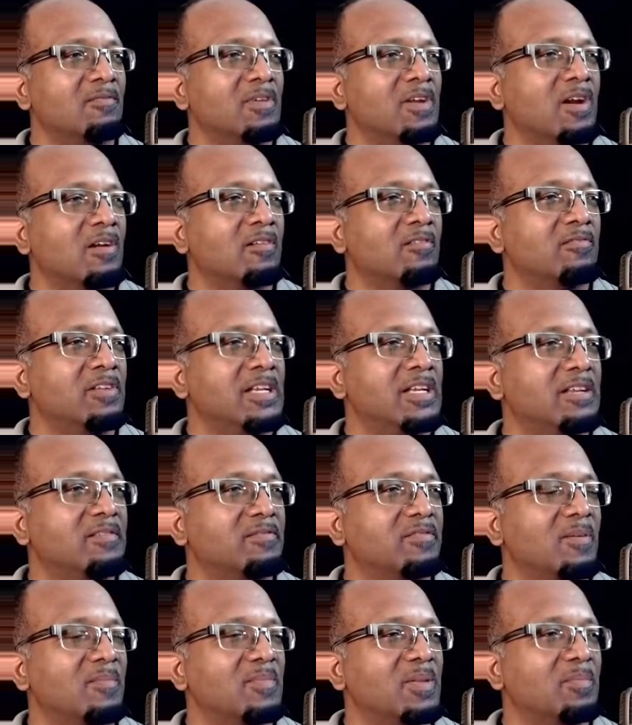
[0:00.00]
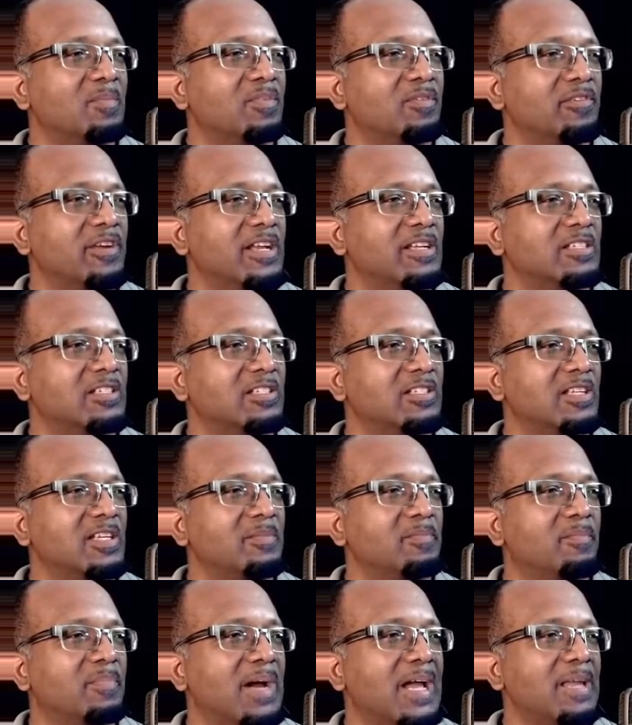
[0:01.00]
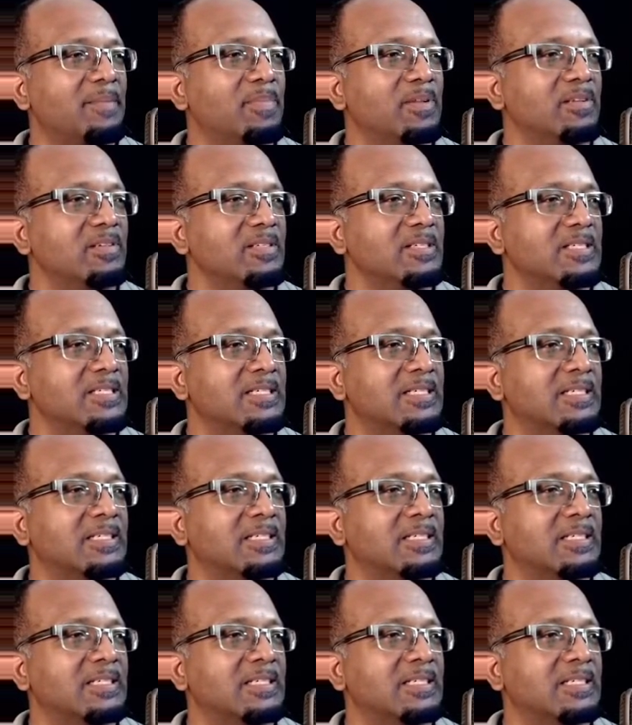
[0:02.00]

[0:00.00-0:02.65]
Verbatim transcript: We are reading from the Berean Study Bible.